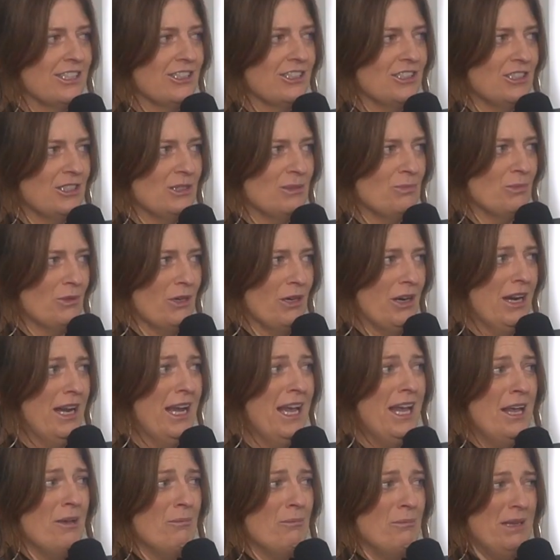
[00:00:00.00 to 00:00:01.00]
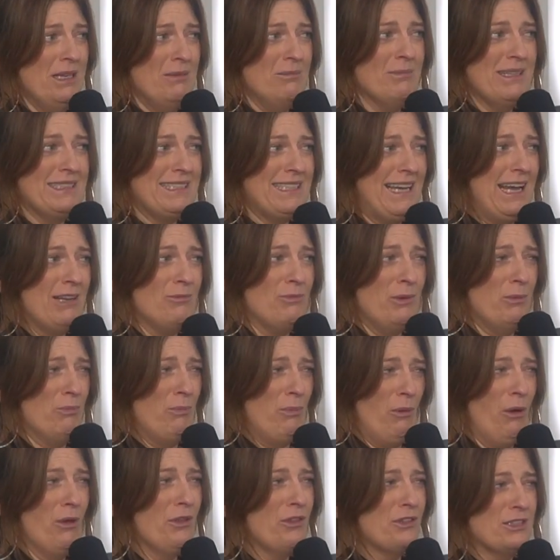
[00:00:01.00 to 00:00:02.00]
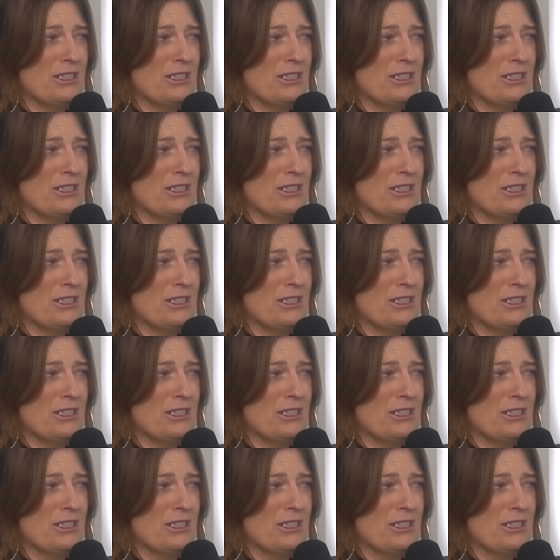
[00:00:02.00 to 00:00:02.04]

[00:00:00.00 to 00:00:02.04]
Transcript: She's pure, me and my dad, we both